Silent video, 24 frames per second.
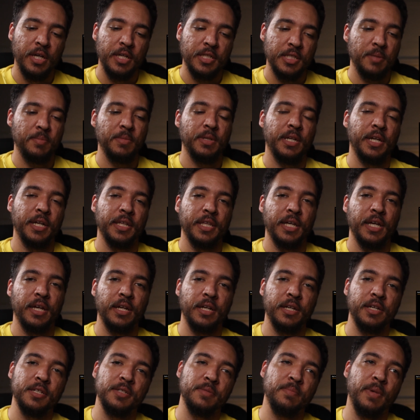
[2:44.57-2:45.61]
something like that.
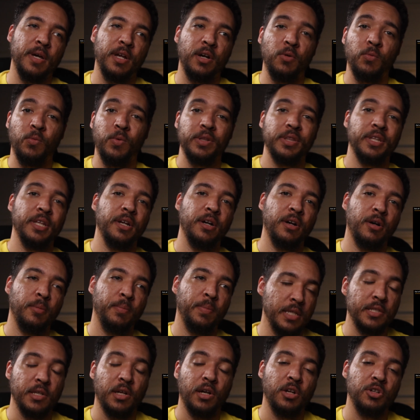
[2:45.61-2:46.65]
It doesn't matter what they are.
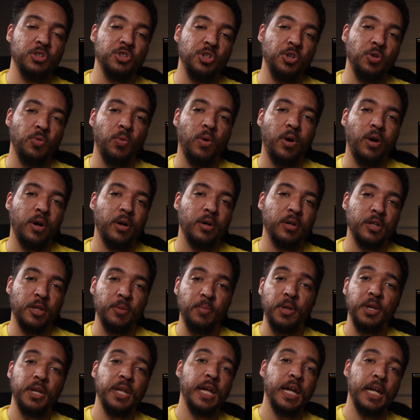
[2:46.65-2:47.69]
As long as you are
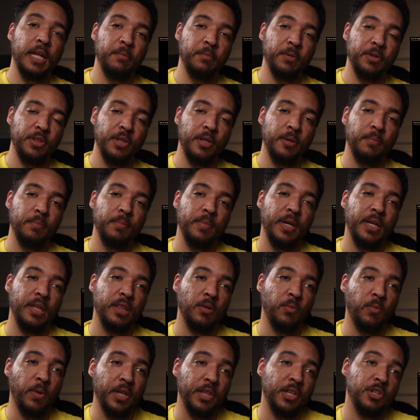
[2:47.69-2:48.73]
communicating with them in
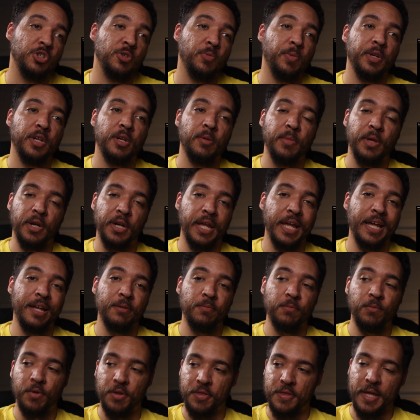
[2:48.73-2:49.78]
the way that you would
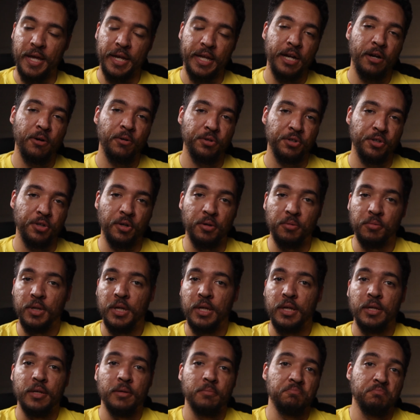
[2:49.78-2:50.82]
communicate with that character,
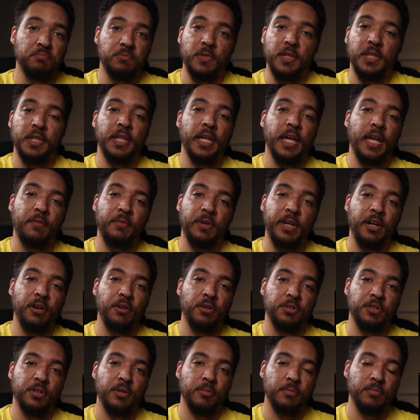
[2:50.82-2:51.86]
then they have a
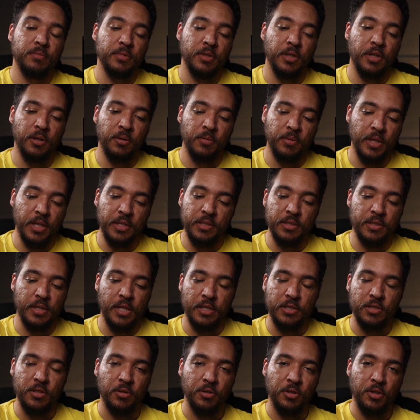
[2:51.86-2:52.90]
character.
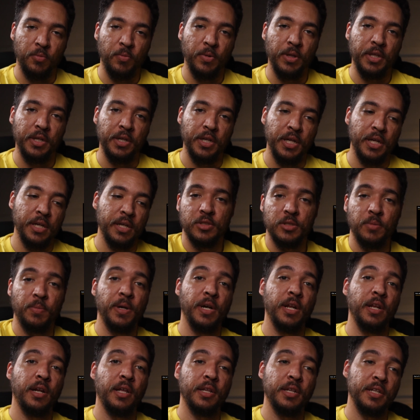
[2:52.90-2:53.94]
That's all you really need.
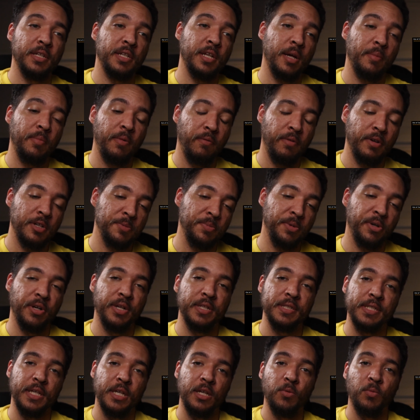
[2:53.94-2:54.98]
Depending on the type of
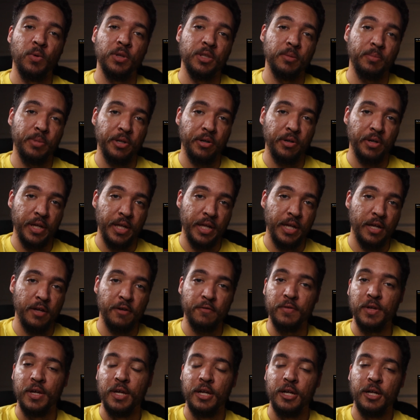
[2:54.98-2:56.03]
experience that you want the player to
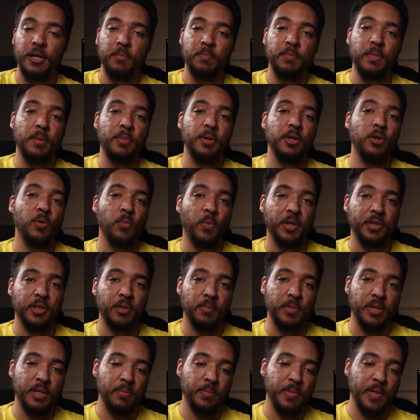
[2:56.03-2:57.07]
have, maybe you want
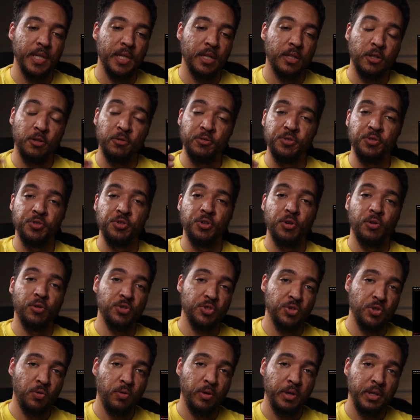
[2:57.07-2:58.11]
them to be closer to your
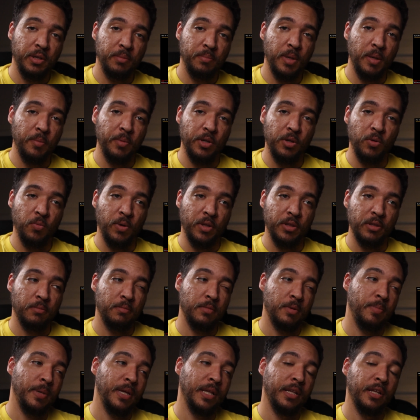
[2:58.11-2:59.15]
story. Maybe you want them
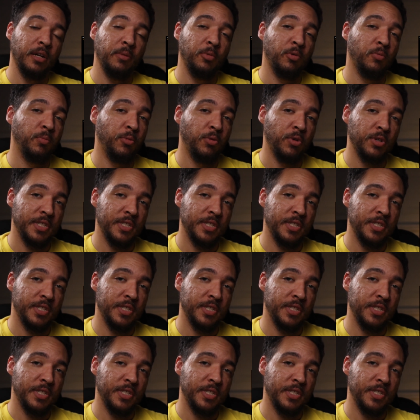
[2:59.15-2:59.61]
to be a little bit more